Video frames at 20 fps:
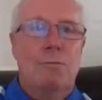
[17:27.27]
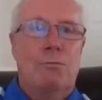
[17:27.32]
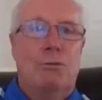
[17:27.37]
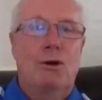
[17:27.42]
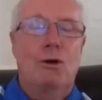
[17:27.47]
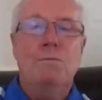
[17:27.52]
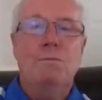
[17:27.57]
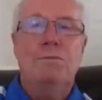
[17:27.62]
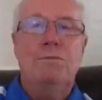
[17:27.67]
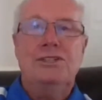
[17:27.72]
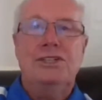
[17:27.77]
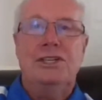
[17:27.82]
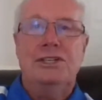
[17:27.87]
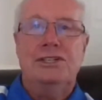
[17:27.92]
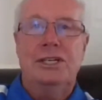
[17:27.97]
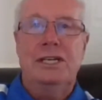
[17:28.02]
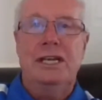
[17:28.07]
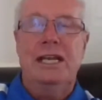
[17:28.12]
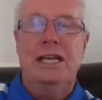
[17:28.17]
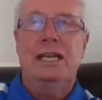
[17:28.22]
Prone
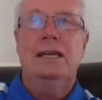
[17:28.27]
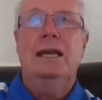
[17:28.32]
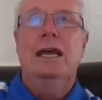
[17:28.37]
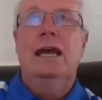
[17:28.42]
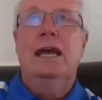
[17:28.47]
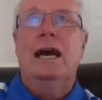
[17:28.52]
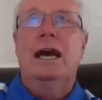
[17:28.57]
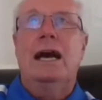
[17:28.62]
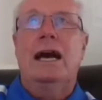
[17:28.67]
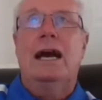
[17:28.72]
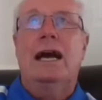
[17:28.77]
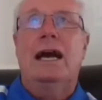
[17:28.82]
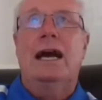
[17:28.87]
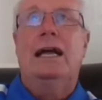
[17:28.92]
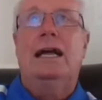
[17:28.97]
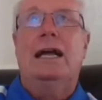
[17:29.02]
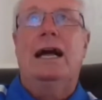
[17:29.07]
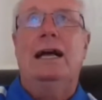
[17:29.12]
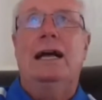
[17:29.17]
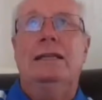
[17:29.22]
positioning.
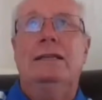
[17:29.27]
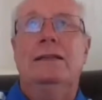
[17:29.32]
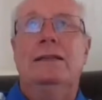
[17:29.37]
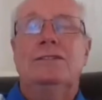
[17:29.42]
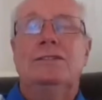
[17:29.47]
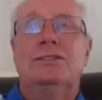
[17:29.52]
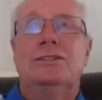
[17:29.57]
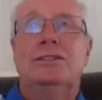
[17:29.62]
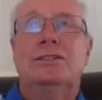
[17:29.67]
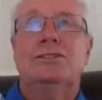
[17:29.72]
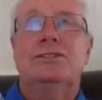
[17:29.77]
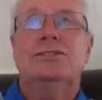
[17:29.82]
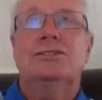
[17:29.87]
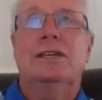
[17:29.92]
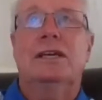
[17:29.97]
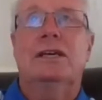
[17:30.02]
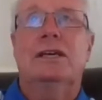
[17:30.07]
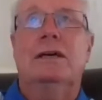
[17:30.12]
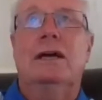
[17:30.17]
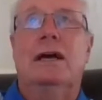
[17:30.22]
This has